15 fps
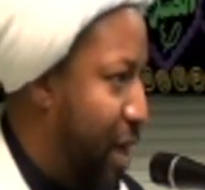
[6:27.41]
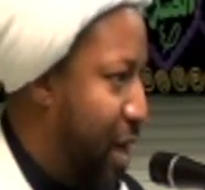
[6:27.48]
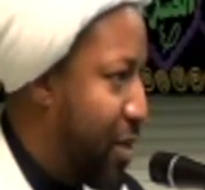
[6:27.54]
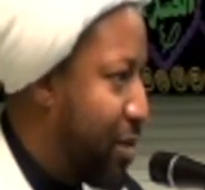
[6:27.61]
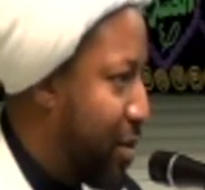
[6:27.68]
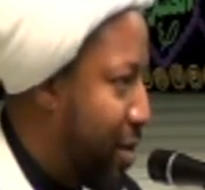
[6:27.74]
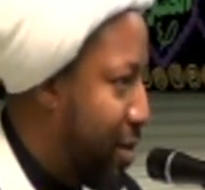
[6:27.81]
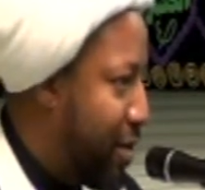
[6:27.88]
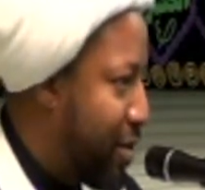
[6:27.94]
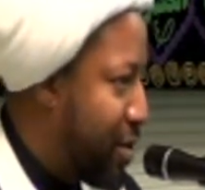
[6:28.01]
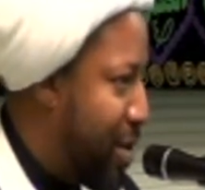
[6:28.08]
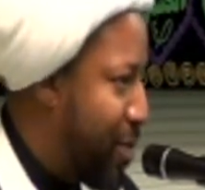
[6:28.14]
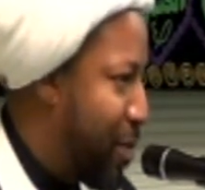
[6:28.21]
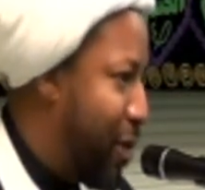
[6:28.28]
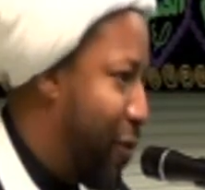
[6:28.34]
not
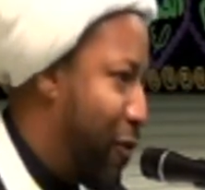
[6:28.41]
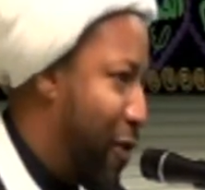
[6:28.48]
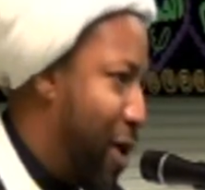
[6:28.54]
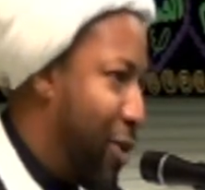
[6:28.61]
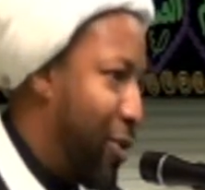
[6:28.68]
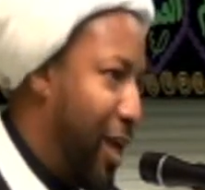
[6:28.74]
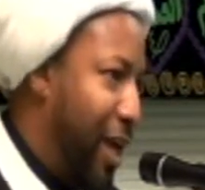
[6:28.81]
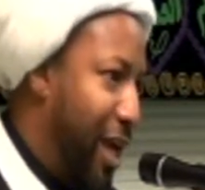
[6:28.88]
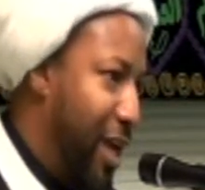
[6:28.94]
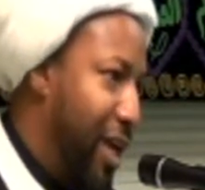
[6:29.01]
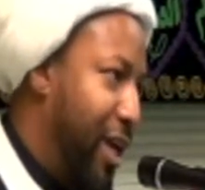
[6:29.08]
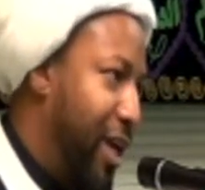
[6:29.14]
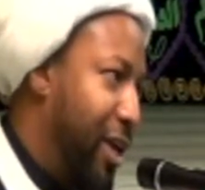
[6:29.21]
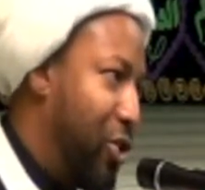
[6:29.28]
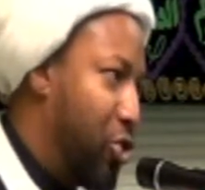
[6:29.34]
simply following
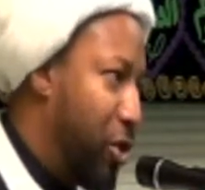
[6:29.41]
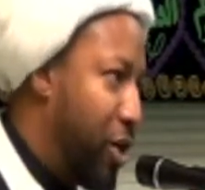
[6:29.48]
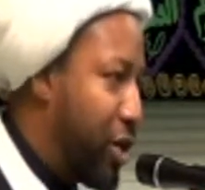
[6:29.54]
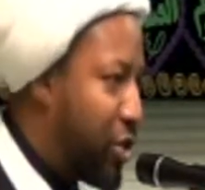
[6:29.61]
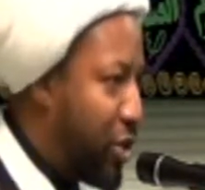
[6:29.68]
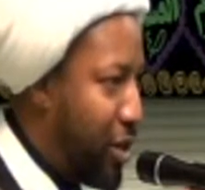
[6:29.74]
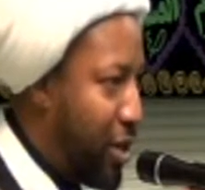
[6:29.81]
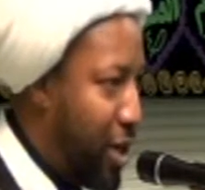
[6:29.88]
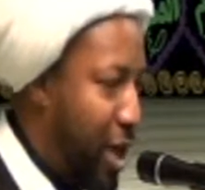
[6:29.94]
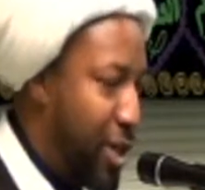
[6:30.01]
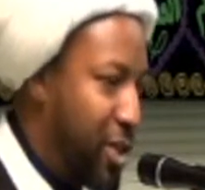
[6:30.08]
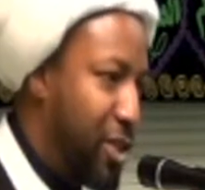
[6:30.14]
any tradition,